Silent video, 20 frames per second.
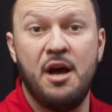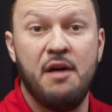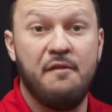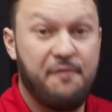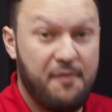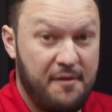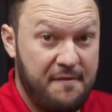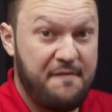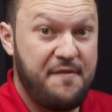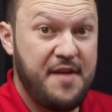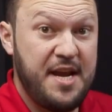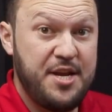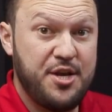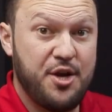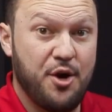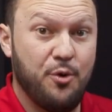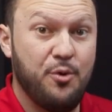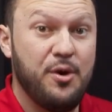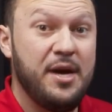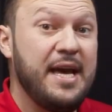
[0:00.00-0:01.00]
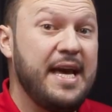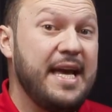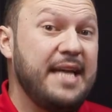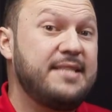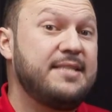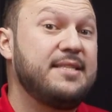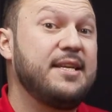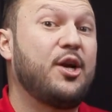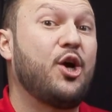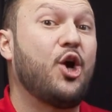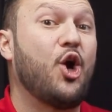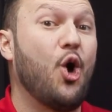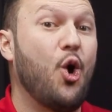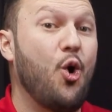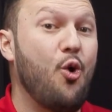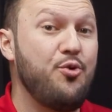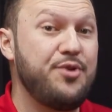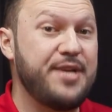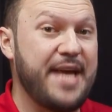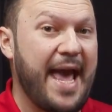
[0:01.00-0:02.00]
for video it's the
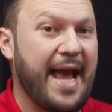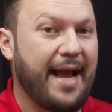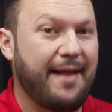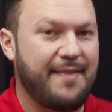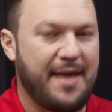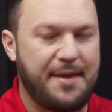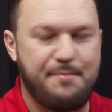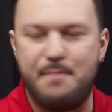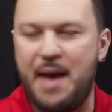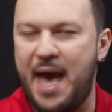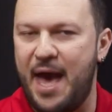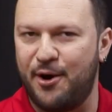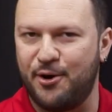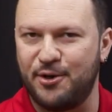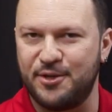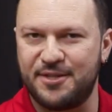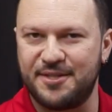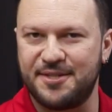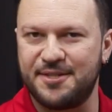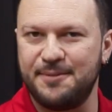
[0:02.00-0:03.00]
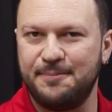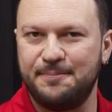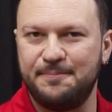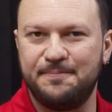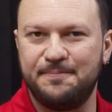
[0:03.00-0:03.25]
codec that matters.